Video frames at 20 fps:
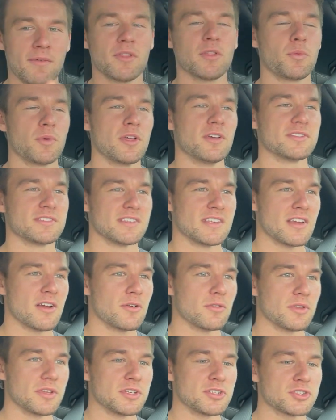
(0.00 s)
the wheel is
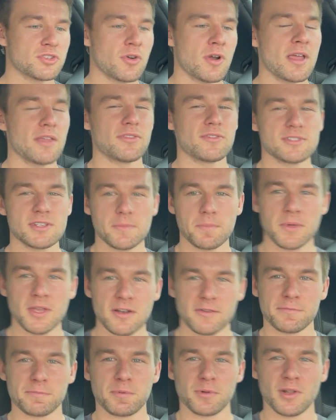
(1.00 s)
nearly straight, there's a bit
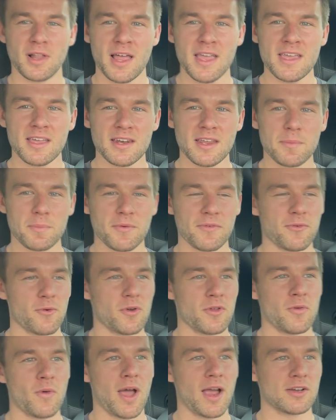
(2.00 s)
of play in it
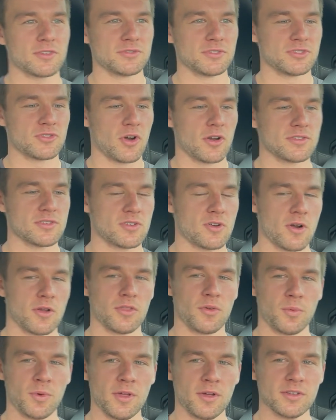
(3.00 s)
before you actually start to
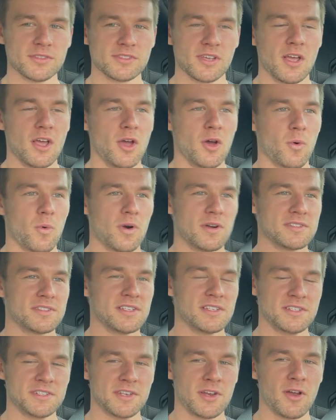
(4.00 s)
turn the wheels,
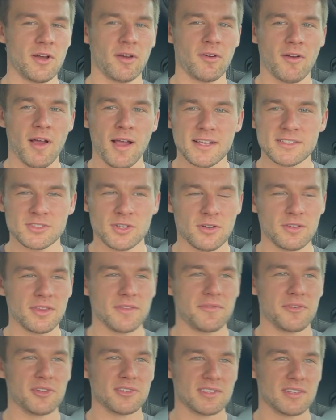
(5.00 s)
whereas this steering rack
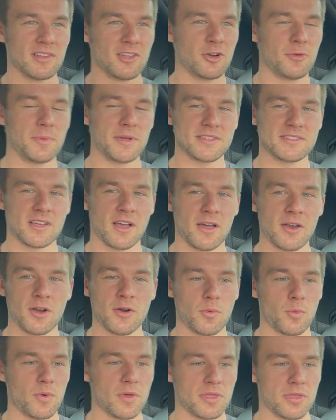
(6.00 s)
certainly feels a little bit
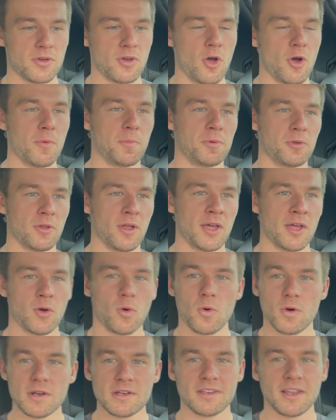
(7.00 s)
tighter with no play
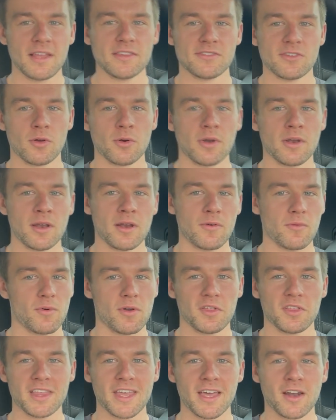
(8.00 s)
or a dead zone in it
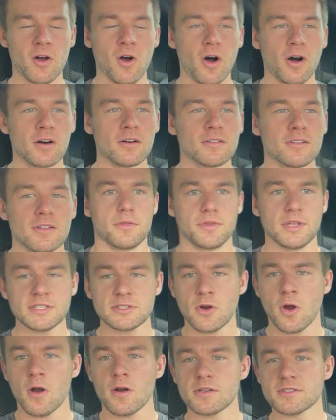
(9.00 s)
really at all. This
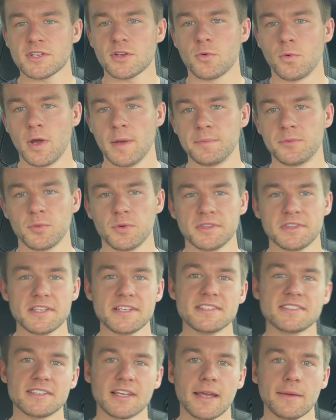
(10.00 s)
car is equipped with
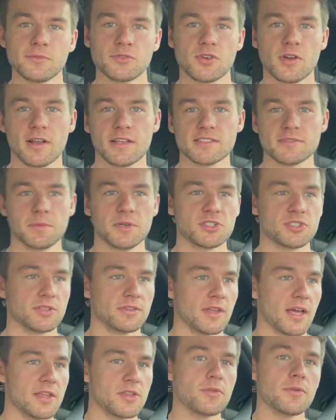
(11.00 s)
the same
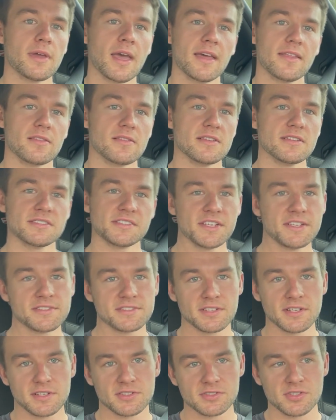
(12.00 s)
transmission that you get in the
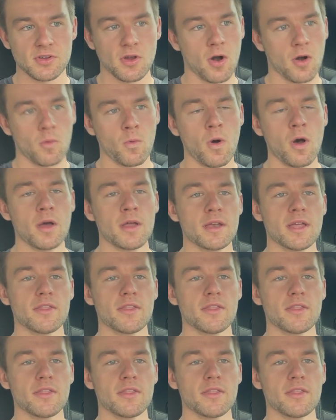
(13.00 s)
C6 ZR1,